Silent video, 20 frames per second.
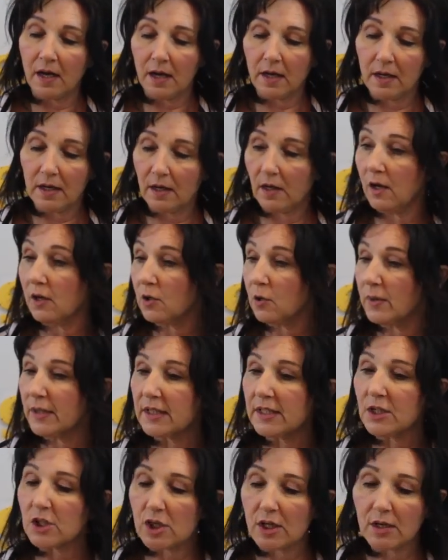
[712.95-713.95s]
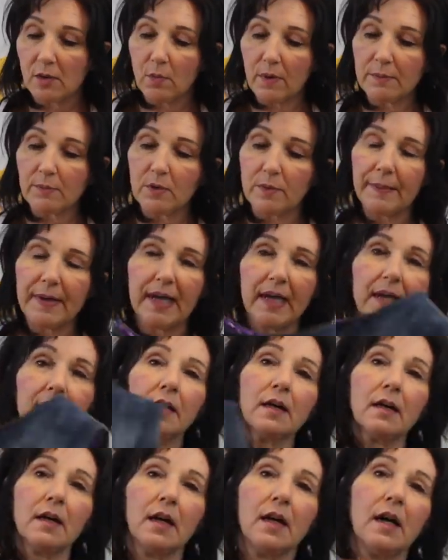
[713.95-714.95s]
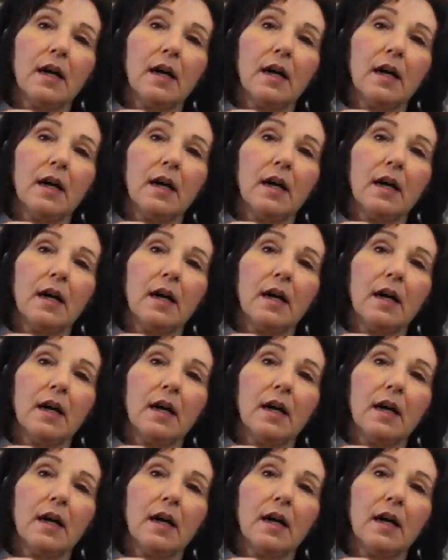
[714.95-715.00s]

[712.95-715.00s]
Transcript: I'll quickly share one more bag.